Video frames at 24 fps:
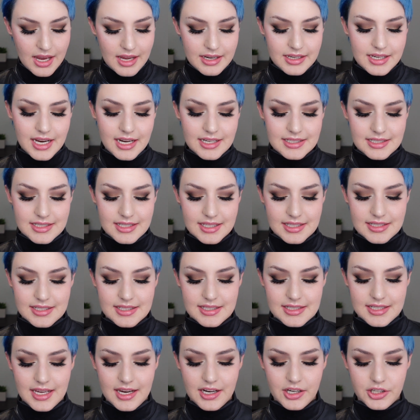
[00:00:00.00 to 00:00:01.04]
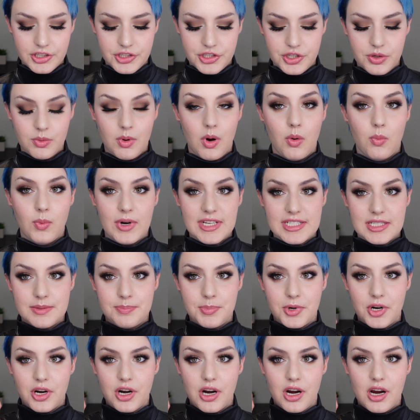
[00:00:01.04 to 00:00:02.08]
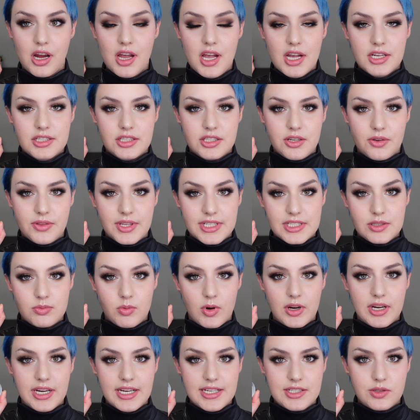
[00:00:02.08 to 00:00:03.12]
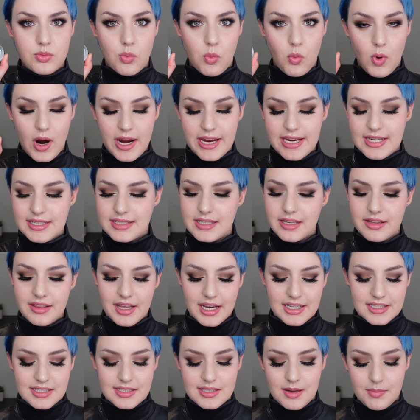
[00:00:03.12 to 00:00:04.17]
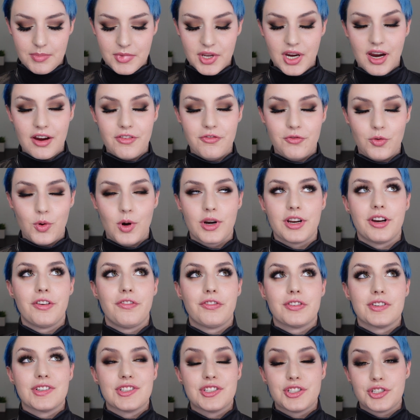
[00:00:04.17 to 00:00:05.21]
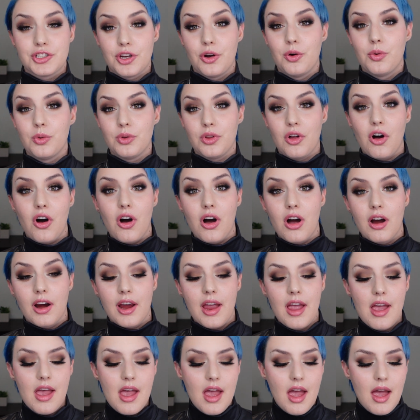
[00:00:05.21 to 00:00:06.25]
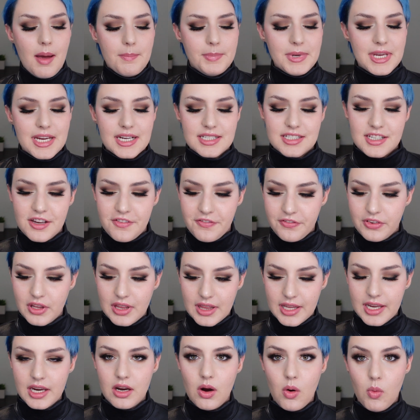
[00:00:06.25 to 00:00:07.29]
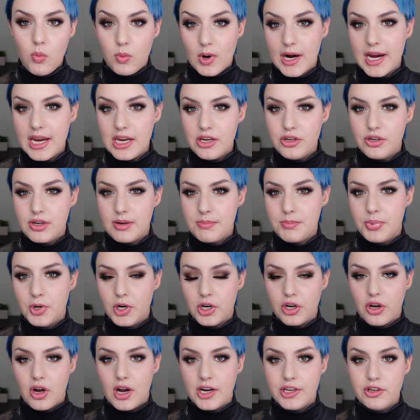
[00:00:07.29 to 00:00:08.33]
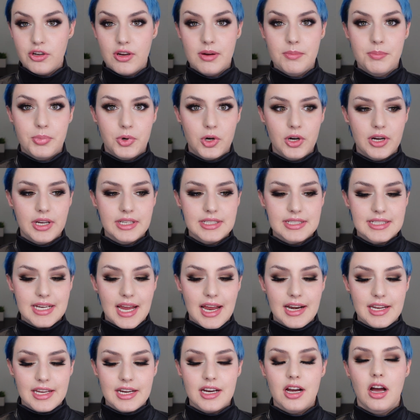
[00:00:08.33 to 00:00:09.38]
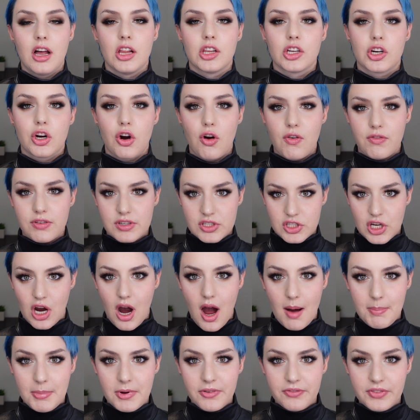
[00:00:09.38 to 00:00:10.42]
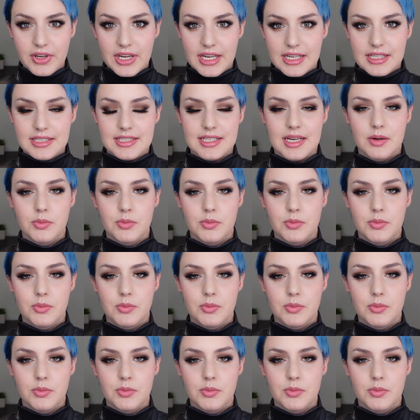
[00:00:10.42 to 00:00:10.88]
Next is Sink to a Whisper. So this one is white. That's something I've wanted for so long because I feel like a white you can put on, you can put any color over top of it.